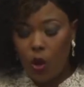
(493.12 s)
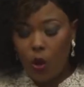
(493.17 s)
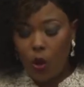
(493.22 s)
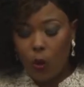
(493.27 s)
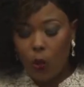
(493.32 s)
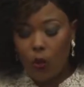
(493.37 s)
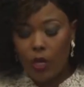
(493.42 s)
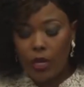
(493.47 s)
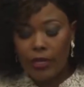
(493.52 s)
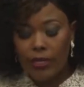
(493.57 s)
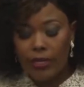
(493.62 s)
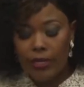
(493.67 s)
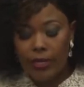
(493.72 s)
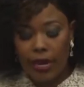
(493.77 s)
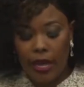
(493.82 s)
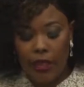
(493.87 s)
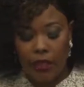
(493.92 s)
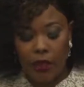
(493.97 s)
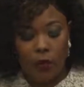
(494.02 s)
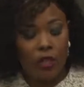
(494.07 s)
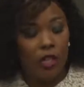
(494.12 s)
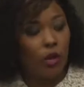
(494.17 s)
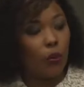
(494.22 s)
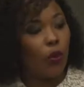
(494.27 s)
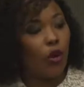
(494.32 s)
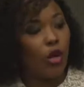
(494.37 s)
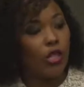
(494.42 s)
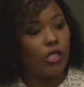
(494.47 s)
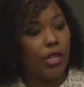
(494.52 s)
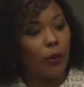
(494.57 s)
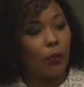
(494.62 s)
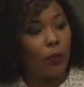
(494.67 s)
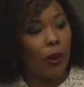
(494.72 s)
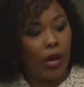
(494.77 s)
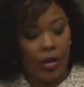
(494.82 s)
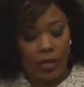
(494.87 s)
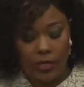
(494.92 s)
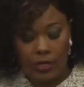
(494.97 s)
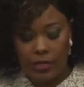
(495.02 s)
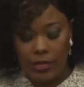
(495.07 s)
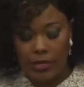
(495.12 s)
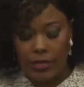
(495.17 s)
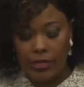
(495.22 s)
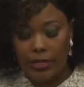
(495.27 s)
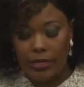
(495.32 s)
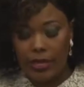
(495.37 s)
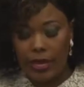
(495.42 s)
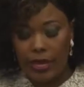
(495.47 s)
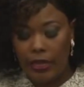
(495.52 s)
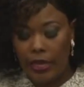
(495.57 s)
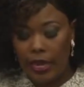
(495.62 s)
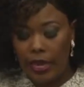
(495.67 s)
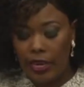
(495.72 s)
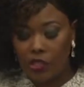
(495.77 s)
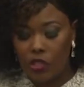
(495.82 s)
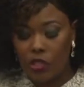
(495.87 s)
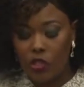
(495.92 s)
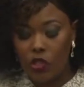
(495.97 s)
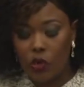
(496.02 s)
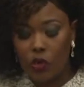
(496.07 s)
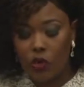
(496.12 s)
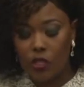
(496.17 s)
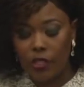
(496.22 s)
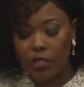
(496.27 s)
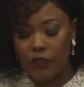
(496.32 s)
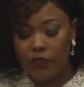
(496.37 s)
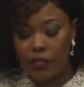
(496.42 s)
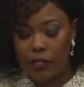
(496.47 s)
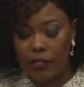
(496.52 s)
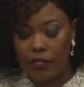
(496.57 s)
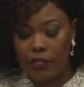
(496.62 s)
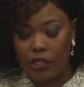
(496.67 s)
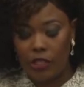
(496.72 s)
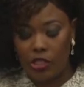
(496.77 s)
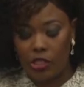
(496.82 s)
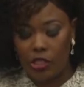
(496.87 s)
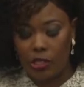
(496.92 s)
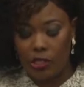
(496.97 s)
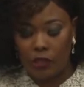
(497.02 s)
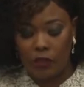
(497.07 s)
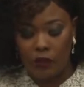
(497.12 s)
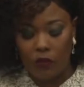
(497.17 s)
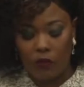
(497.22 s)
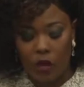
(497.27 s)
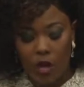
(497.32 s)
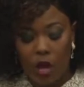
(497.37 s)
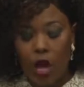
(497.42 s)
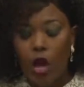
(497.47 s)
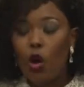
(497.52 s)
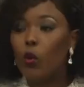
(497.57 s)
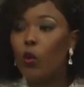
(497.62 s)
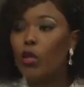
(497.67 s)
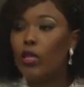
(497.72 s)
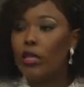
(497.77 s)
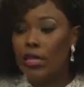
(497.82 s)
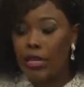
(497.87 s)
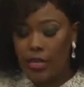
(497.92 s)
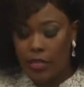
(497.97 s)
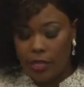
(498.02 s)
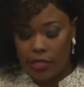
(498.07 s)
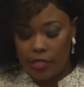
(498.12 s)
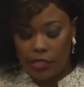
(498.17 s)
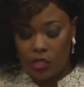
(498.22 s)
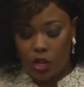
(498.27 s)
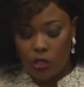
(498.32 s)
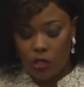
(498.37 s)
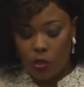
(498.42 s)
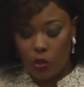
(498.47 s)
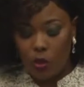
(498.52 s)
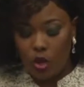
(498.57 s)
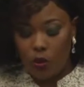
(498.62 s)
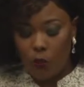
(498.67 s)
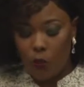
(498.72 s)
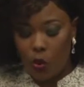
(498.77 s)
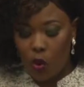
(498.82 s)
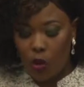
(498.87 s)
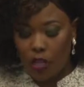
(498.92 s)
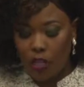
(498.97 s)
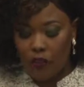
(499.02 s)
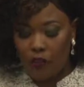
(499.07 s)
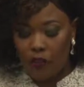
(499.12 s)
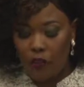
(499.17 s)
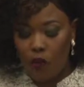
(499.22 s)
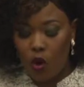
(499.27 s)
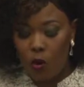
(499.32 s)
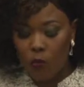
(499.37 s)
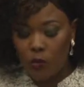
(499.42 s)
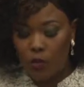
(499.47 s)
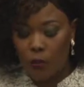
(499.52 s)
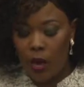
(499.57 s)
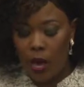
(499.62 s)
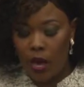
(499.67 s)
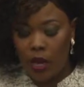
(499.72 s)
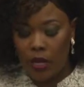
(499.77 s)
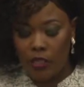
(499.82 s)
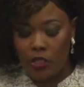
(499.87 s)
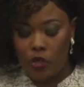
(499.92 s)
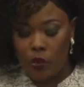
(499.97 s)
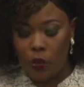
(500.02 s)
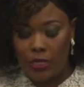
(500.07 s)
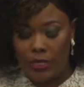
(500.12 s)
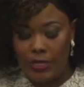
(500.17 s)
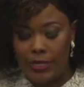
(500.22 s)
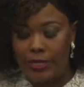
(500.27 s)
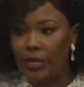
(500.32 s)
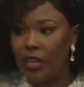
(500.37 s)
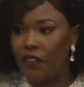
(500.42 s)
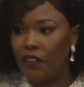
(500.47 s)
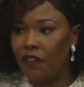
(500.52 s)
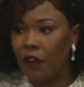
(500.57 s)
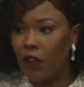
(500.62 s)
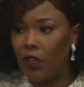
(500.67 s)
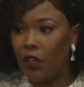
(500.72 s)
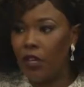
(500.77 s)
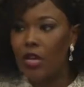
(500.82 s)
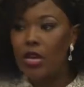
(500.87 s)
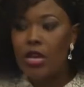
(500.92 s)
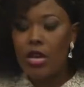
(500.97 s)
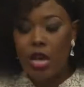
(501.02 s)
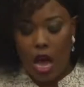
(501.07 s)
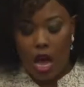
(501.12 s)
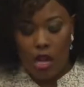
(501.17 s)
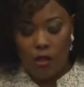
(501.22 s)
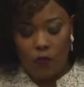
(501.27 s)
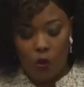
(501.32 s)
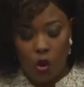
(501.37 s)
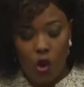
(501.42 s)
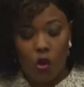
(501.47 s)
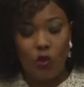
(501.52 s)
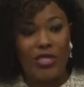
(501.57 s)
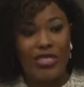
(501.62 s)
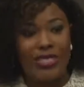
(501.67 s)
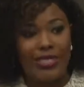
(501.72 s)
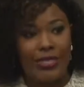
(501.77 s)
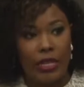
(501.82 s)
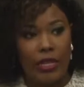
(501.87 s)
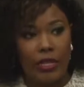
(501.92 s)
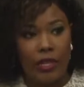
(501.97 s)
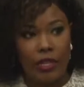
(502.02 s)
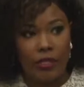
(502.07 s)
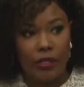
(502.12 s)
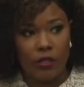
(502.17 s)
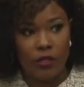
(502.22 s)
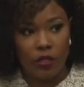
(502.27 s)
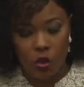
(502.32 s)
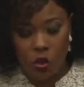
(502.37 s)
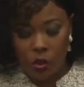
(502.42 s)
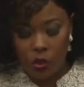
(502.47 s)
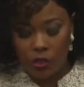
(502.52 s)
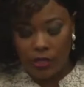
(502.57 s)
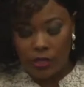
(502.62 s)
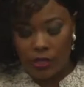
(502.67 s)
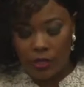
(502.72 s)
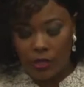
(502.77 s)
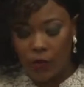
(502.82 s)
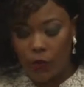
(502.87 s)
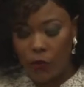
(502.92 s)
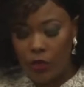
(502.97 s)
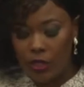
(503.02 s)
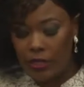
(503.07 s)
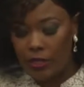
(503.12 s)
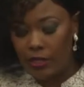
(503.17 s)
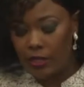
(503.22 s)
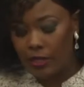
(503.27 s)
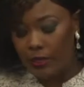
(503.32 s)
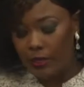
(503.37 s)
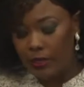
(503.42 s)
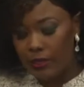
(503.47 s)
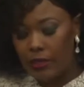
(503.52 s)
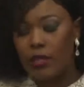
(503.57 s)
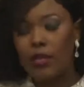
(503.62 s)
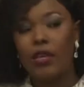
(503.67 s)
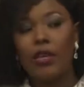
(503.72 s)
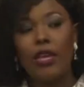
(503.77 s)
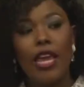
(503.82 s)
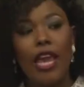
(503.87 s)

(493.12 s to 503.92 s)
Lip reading: Working together with our project partners in the execution of this initiative will lead us onto a more informed path towards safer and more resilient coastal communities.